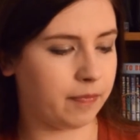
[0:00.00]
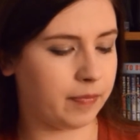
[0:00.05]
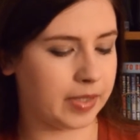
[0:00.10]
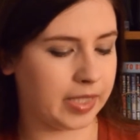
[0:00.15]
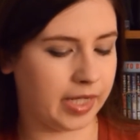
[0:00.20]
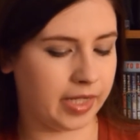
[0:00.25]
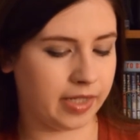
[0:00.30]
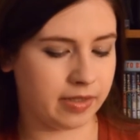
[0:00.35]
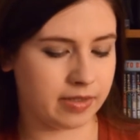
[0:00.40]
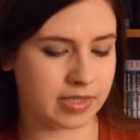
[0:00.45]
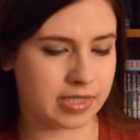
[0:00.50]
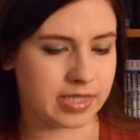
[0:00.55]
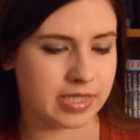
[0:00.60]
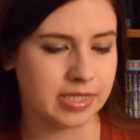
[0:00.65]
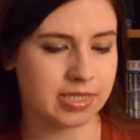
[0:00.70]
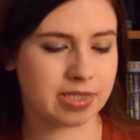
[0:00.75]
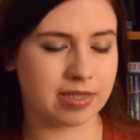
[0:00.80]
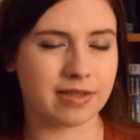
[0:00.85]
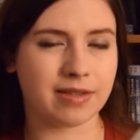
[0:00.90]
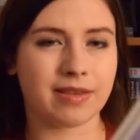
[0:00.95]

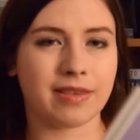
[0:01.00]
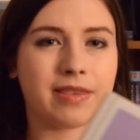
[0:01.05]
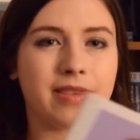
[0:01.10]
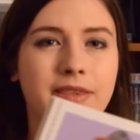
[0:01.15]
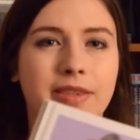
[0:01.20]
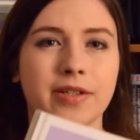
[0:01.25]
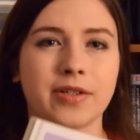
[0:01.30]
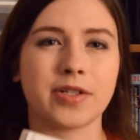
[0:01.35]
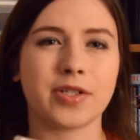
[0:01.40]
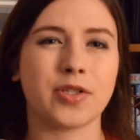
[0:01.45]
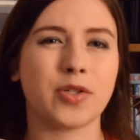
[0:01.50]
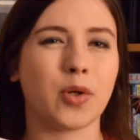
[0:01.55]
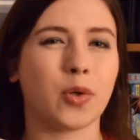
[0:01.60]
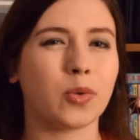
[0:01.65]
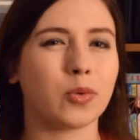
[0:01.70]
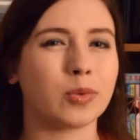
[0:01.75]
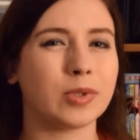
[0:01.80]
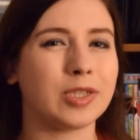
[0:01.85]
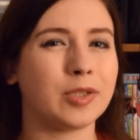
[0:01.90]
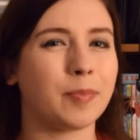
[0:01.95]
but there's
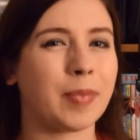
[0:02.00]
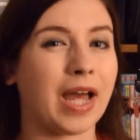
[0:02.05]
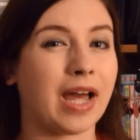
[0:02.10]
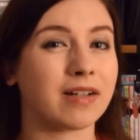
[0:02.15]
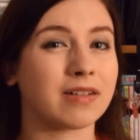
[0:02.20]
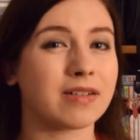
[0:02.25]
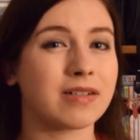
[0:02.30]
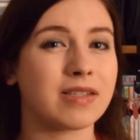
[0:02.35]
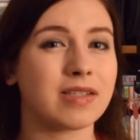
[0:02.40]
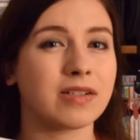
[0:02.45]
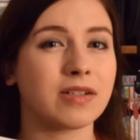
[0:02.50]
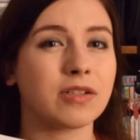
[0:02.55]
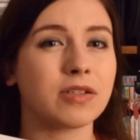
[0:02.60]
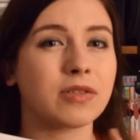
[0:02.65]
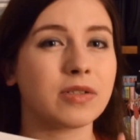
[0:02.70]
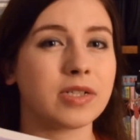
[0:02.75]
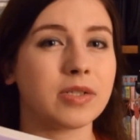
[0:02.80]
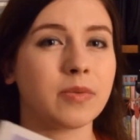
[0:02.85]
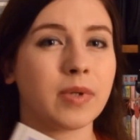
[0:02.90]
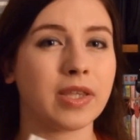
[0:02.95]
no real patterns
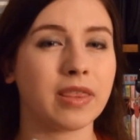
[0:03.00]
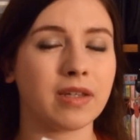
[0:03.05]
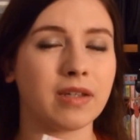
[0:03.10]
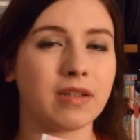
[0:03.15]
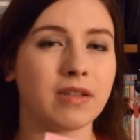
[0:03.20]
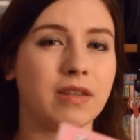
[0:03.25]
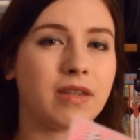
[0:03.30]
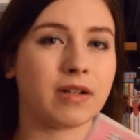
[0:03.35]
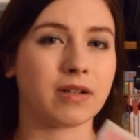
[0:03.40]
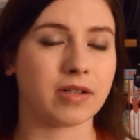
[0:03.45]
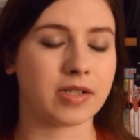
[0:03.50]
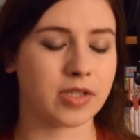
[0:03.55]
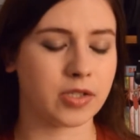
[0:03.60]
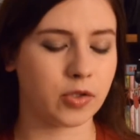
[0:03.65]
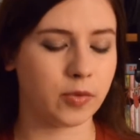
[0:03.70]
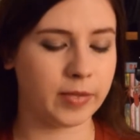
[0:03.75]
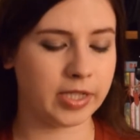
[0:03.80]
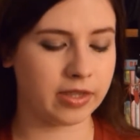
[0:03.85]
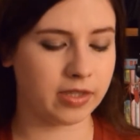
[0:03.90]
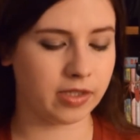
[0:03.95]
included with it. They're
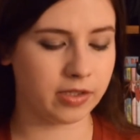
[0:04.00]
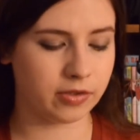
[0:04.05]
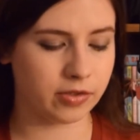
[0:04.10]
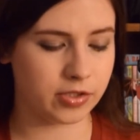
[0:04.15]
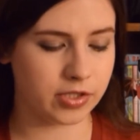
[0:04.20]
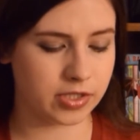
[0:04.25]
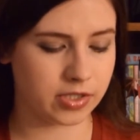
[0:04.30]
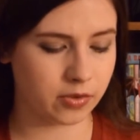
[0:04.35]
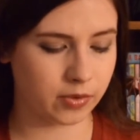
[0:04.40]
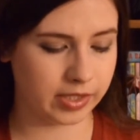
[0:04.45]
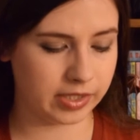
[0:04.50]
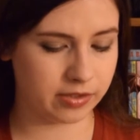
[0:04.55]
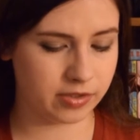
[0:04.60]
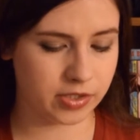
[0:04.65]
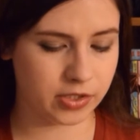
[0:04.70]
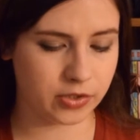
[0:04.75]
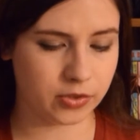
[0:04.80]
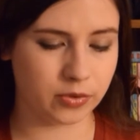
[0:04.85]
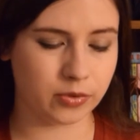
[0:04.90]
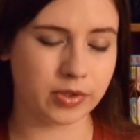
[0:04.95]
assuming that you're just
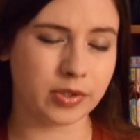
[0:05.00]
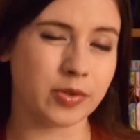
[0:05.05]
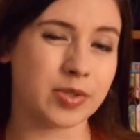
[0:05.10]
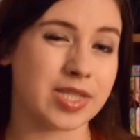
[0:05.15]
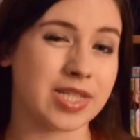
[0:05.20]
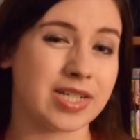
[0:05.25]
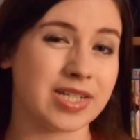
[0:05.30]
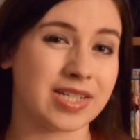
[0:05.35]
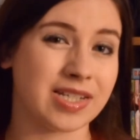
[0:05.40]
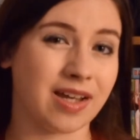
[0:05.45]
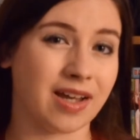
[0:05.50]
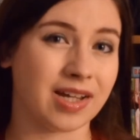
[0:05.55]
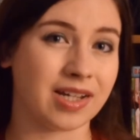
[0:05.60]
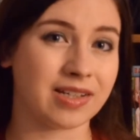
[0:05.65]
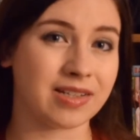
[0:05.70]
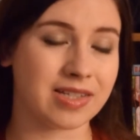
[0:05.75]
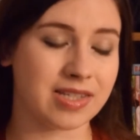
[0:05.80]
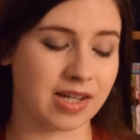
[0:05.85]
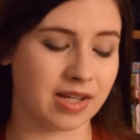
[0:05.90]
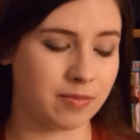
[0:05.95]
going to use the
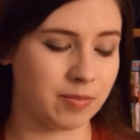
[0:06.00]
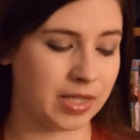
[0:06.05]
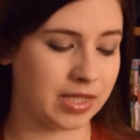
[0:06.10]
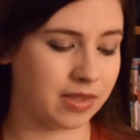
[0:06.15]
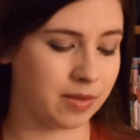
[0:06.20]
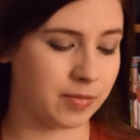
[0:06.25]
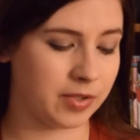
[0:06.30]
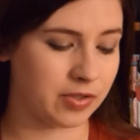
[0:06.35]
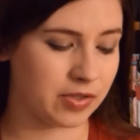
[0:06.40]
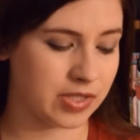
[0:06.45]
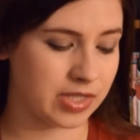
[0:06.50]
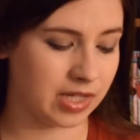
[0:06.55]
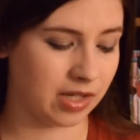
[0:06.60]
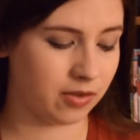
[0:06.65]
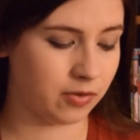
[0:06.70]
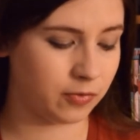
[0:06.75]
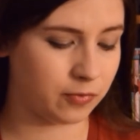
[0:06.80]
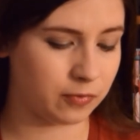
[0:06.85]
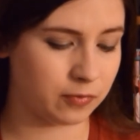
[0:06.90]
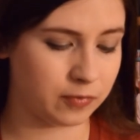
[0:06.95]
designs and make them
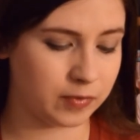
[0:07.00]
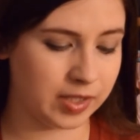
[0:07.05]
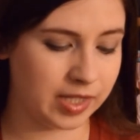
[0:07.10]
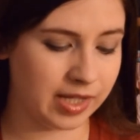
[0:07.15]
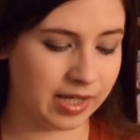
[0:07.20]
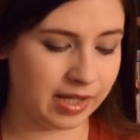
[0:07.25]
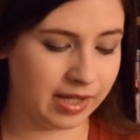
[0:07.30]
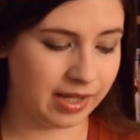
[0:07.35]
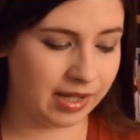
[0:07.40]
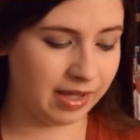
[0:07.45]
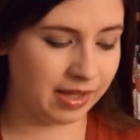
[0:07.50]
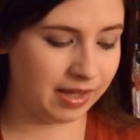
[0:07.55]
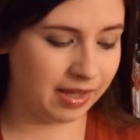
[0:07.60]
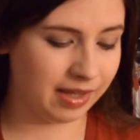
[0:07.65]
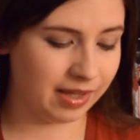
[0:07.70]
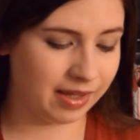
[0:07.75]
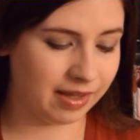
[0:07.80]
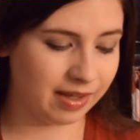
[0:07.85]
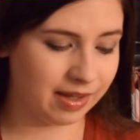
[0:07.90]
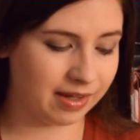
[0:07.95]
yourself.
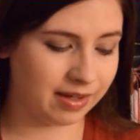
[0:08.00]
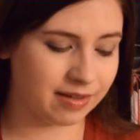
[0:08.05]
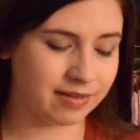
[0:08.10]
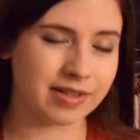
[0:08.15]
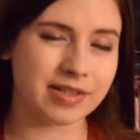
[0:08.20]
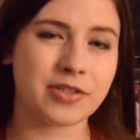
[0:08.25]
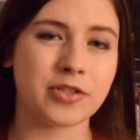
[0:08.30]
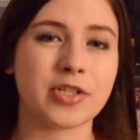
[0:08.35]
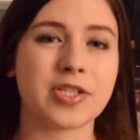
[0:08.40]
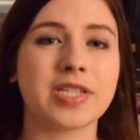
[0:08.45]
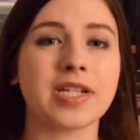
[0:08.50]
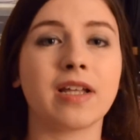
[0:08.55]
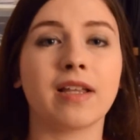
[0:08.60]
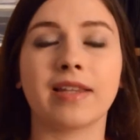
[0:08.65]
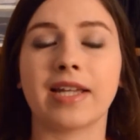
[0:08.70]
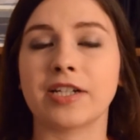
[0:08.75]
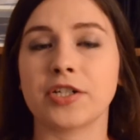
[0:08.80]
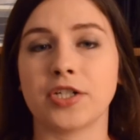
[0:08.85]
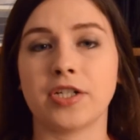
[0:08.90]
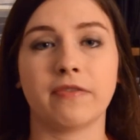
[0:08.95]
And it's just a
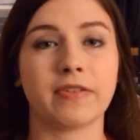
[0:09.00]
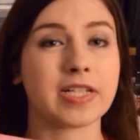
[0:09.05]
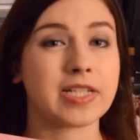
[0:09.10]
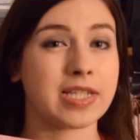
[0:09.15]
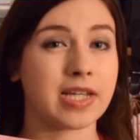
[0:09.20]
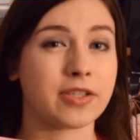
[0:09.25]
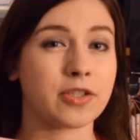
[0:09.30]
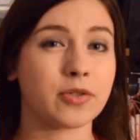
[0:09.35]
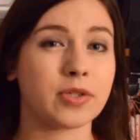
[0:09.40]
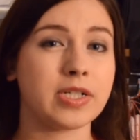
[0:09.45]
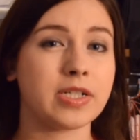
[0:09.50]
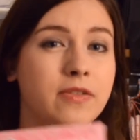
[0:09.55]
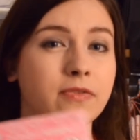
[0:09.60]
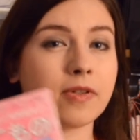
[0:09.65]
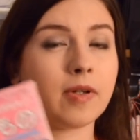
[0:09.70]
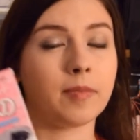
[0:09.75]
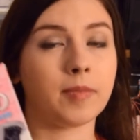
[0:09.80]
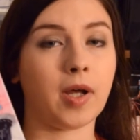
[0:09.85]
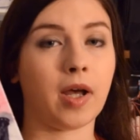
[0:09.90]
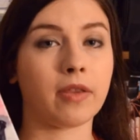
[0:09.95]
collection of accessories
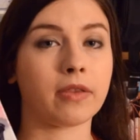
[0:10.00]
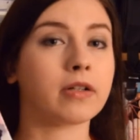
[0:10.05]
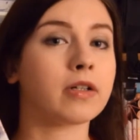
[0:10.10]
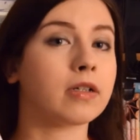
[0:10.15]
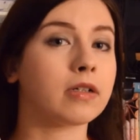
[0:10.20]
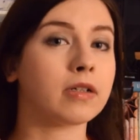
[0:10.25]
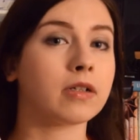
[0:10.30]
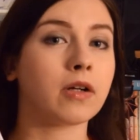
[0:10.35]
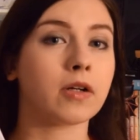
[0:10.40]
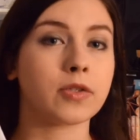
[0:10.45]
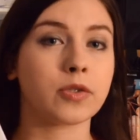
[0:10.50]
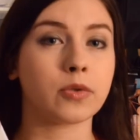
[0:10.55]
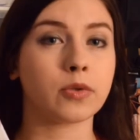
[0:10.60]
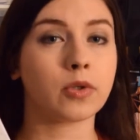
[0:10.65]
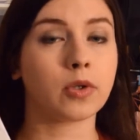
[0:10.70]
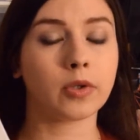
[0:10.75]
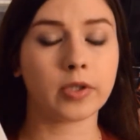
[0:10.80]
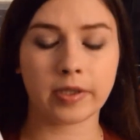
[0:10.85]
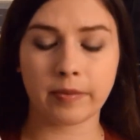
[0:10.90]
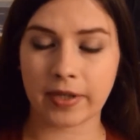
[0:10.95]
from other
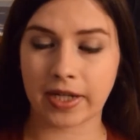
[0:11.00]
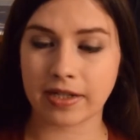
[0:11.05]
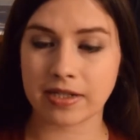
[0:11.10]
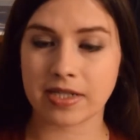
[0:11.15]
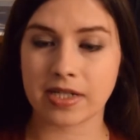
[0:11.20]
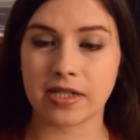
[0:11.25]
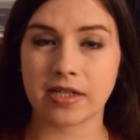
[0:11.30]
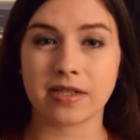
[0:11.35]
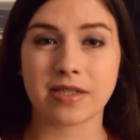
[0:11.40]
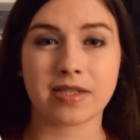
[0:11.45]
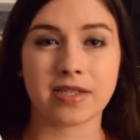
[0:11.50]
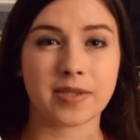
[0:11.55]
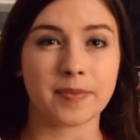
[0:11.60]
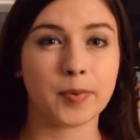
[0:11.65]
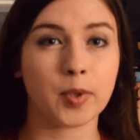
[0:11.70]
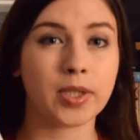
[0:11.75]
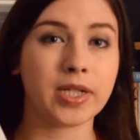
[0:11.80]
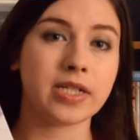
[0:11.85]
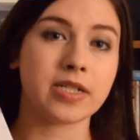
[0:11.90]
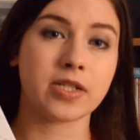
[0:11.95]
Gosu Rori magazines
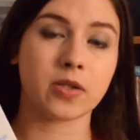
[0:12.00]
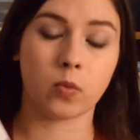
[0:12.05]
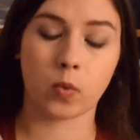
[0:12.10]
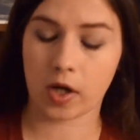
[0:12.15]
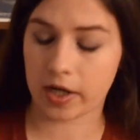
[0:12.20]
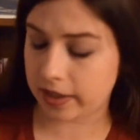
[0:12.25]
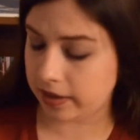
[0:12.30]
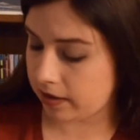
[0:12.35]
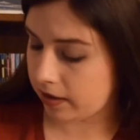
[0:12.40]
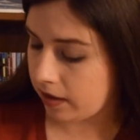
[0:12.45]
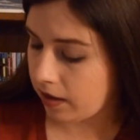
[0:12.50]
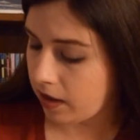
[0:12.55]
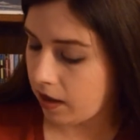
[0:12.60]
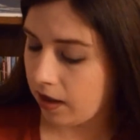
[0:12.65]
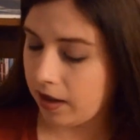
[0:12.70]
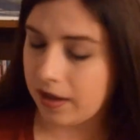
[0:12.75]
put into one.